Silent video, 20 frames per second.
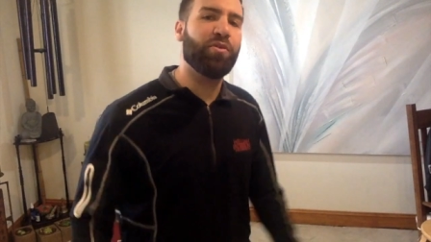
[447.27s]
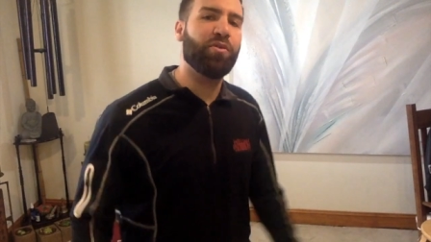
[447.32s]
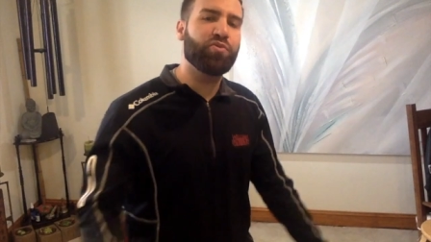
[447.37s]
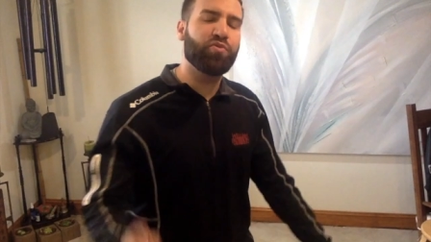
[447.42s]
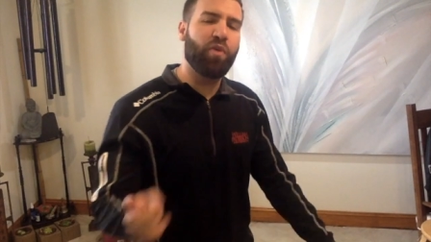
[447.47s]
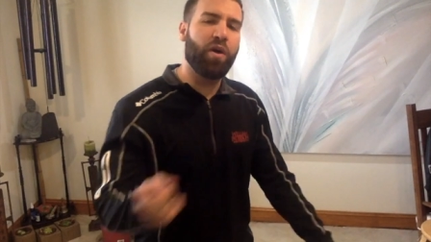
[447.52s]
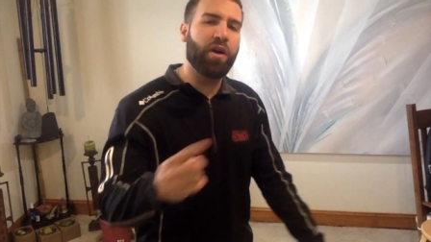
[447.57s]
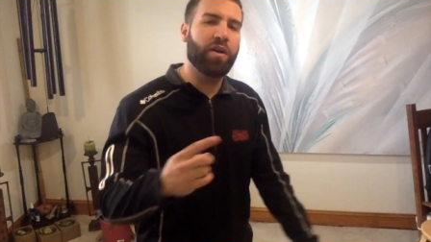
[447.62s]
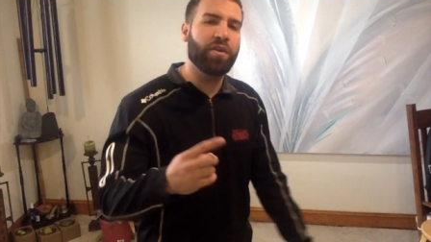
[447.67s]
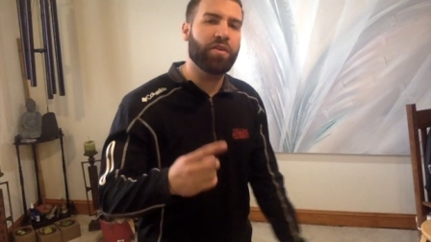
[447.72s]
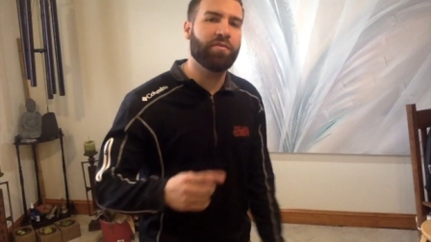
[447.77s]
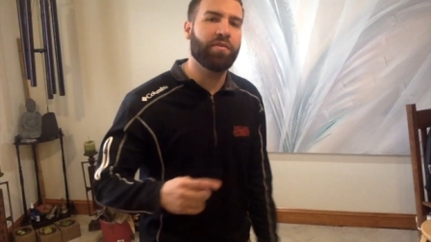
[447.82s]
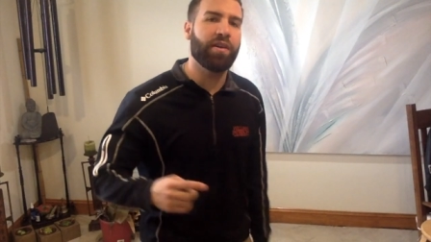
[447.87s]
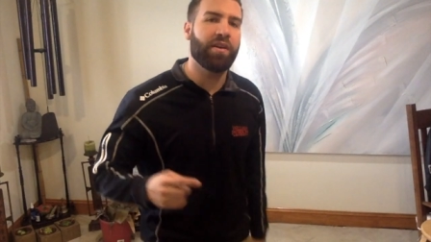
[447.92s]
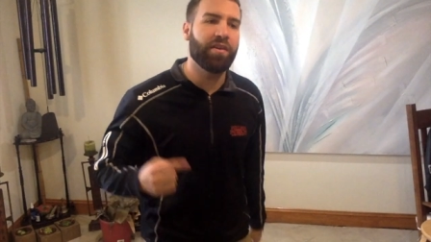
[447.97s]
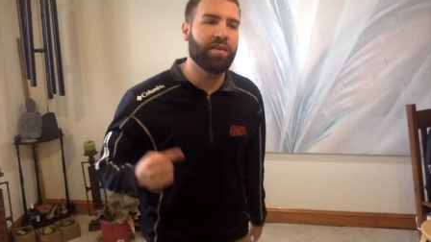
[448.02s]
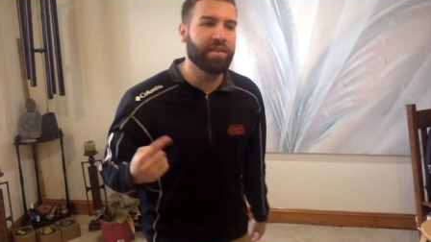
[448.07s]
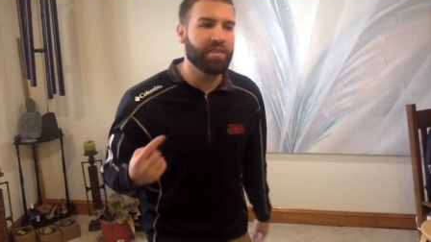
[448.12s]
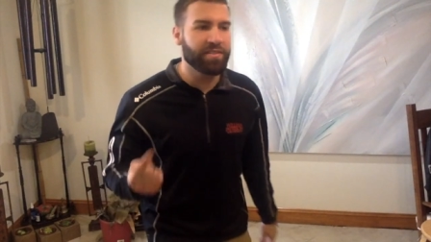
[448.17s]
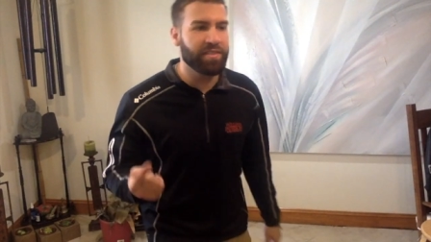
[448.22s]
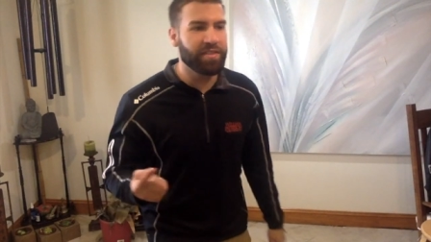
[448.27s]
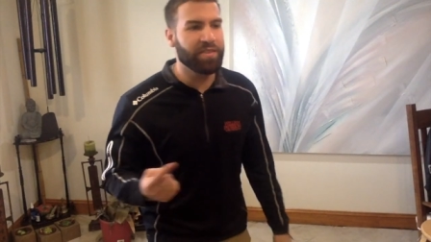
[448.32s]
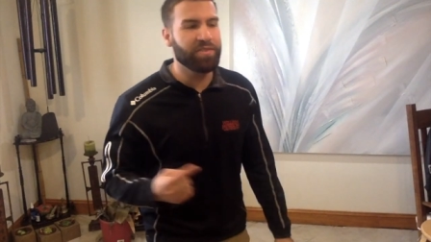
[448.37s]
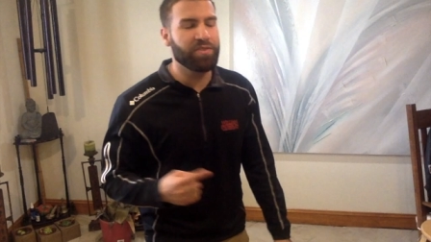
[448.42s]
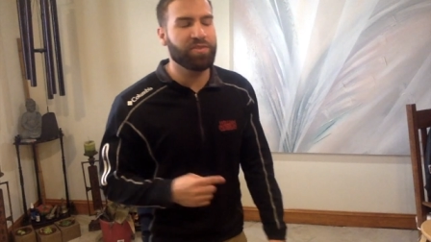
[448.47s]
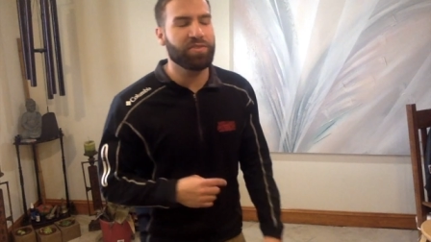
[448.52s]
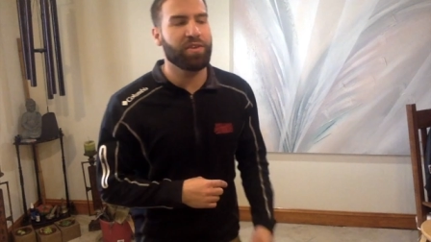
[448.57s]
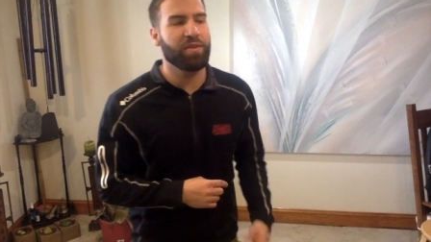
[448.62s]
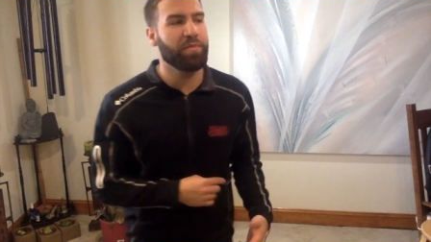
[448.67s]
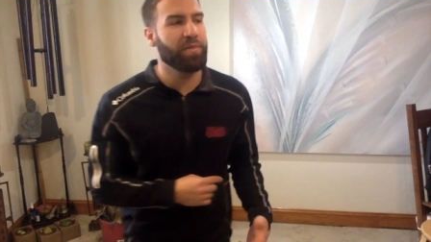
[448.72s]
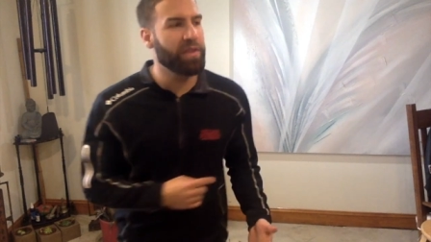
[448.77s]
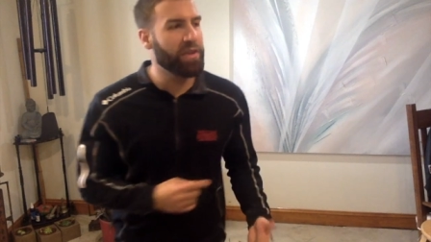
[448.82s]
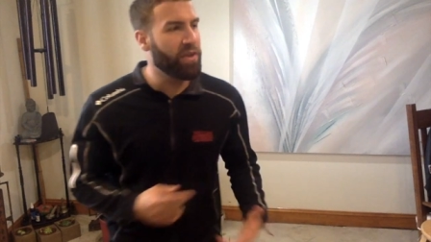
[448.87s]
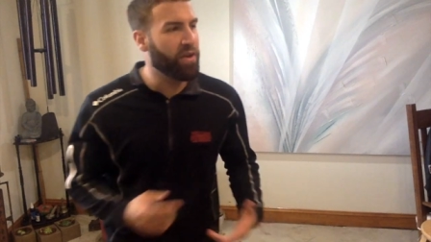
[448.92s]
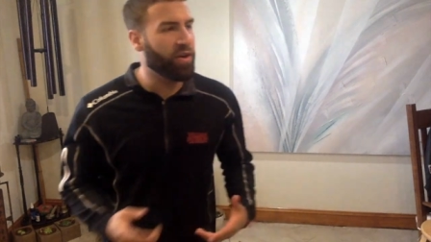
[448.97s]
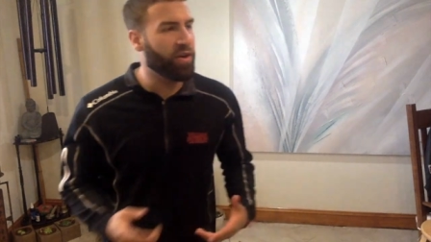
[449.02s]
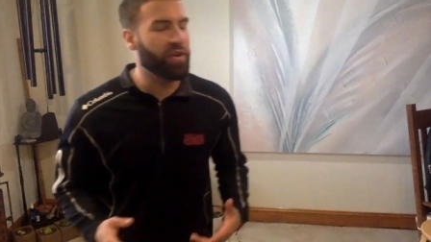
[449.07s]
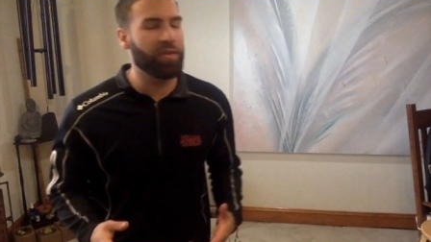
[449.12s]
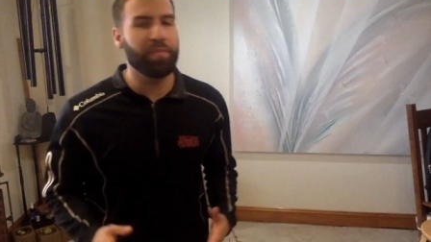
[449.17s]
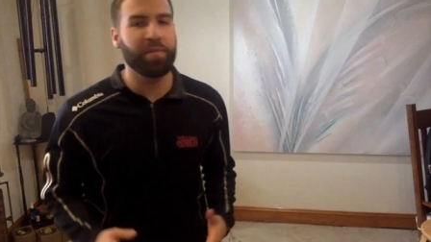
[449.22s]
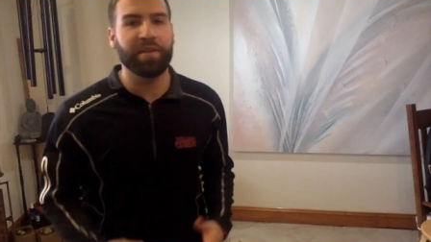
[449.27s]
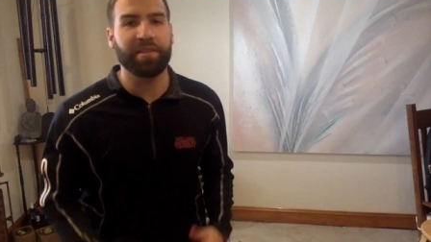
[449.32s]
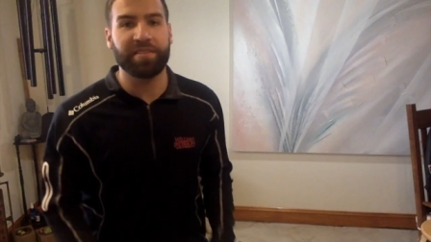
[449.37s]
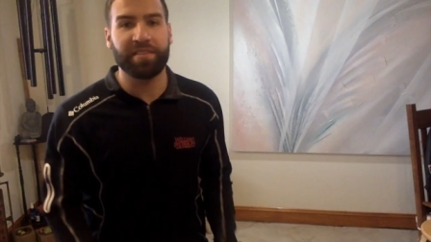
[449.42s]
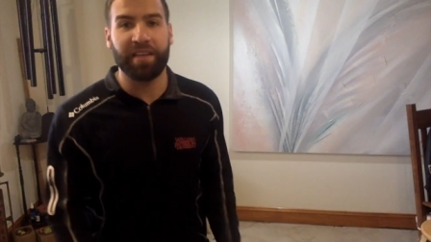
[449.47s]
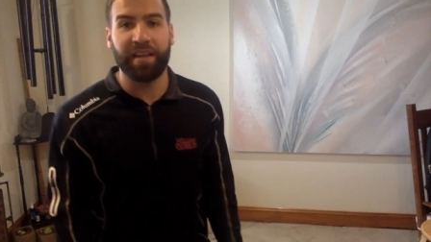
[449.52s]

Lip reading: was walking around listening to some of the arguments